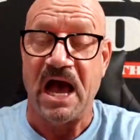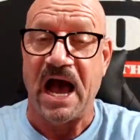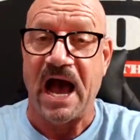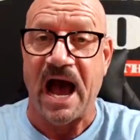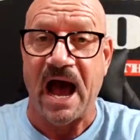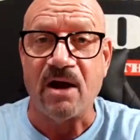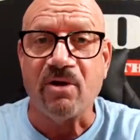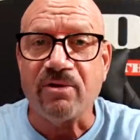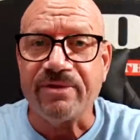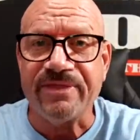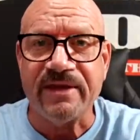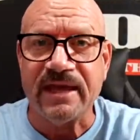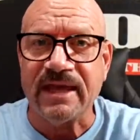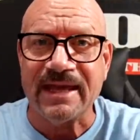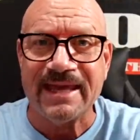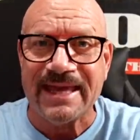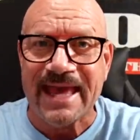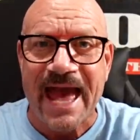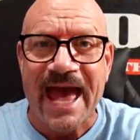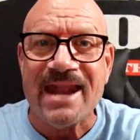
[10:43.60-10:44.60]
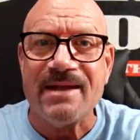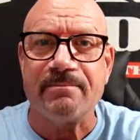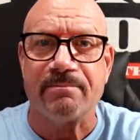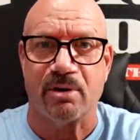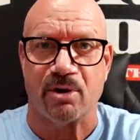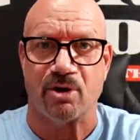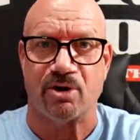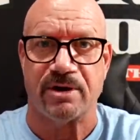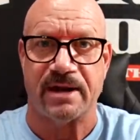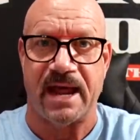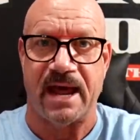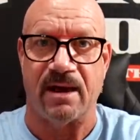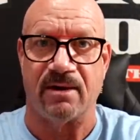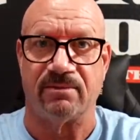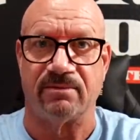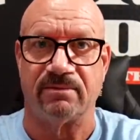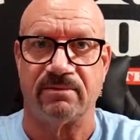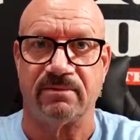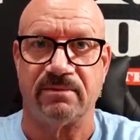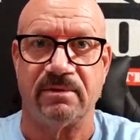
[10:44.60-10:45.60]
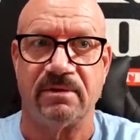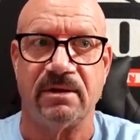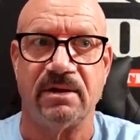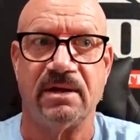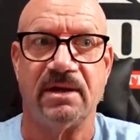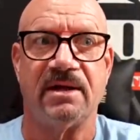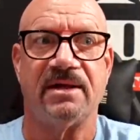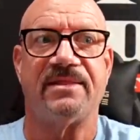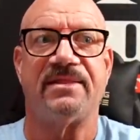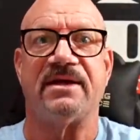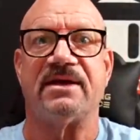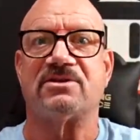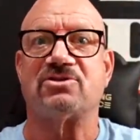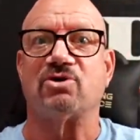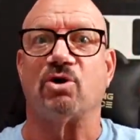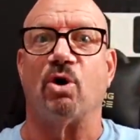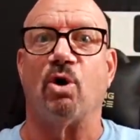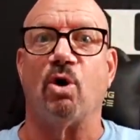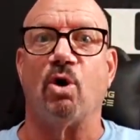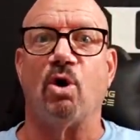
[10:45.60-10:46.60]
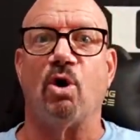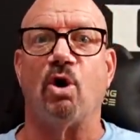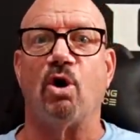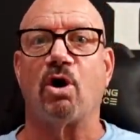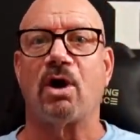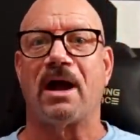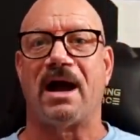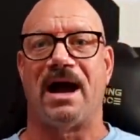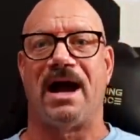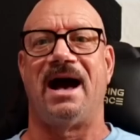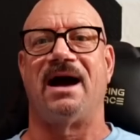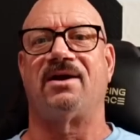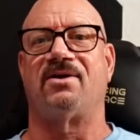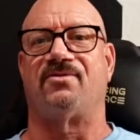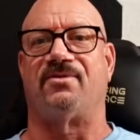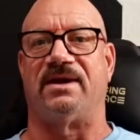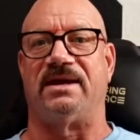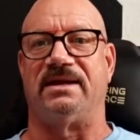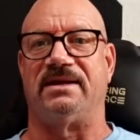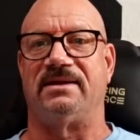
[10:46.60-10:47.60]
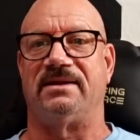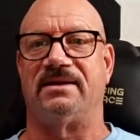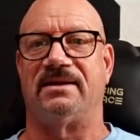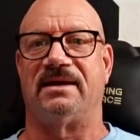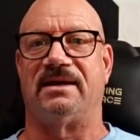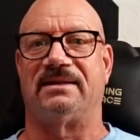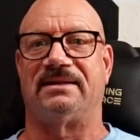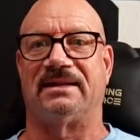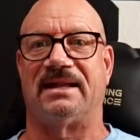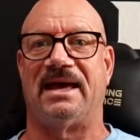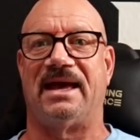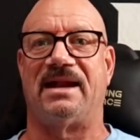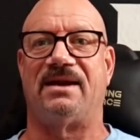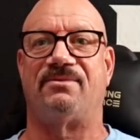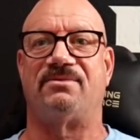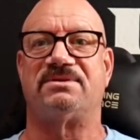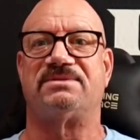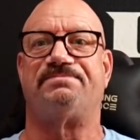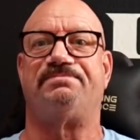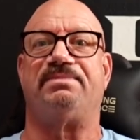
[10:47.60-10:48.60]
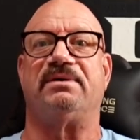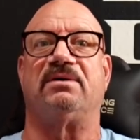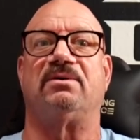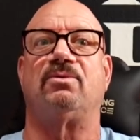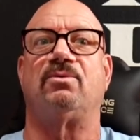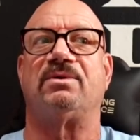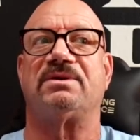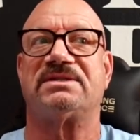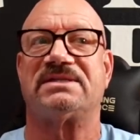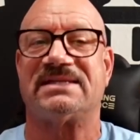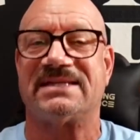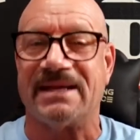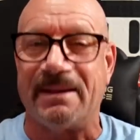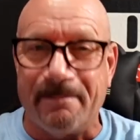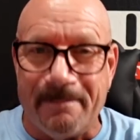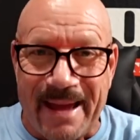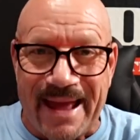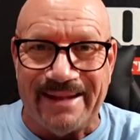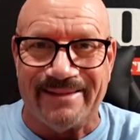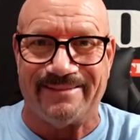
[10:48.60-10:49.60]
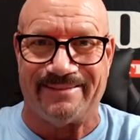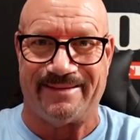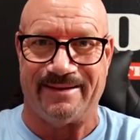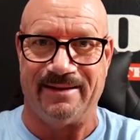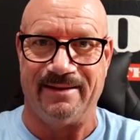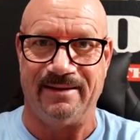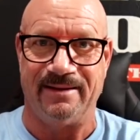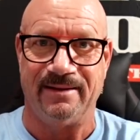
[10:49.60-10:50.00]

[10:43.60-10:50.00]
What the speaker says: I don't think it can burn down. It's all concrete. Atlanta was built with cement.